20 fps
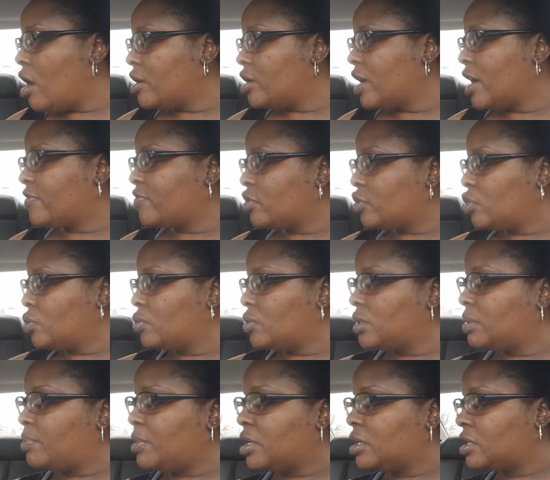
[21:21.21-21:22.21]
All you have to do
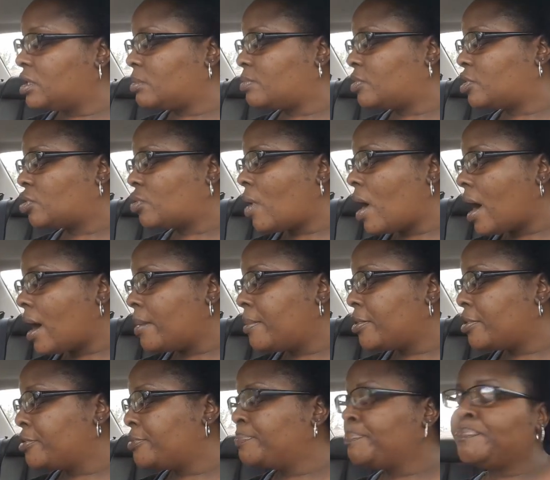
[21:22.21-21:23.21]
is be a
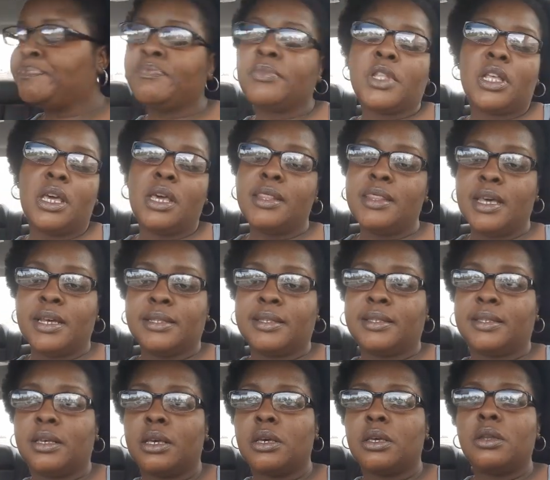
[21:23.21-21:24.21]
subscriber, and
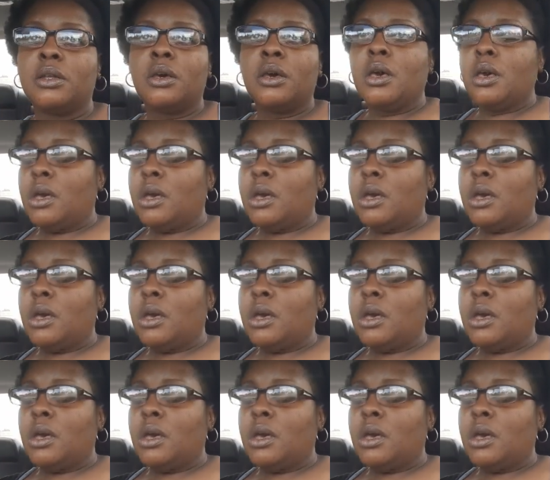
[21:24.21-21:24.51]
that's it.